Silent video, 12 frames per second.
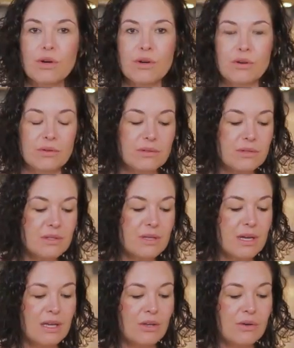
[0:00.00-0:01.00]
kernels.
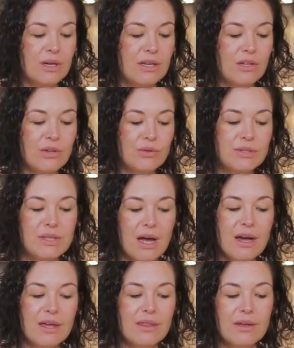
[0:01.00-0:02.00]
You can use
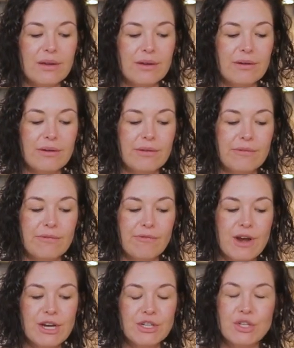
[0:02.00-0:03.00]
either
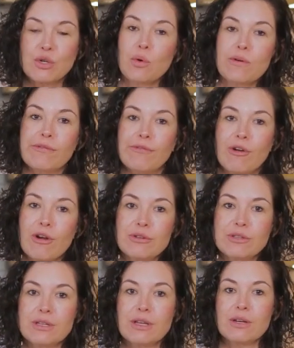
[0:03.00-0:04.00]
fresh or
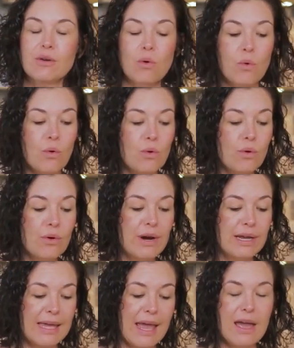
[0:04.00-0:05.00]
frozen or
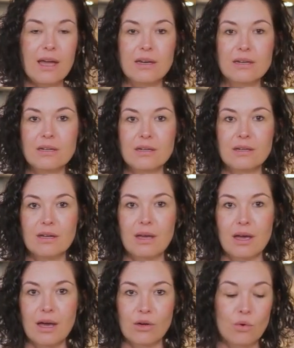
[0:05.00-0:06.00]
canned
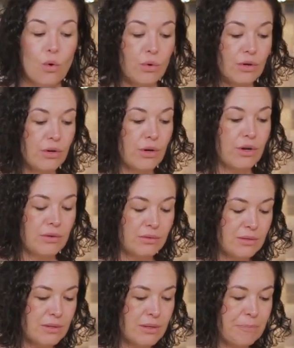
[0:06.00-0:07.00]
corn
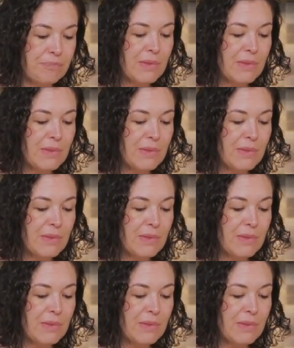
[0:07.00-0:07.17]
kernels.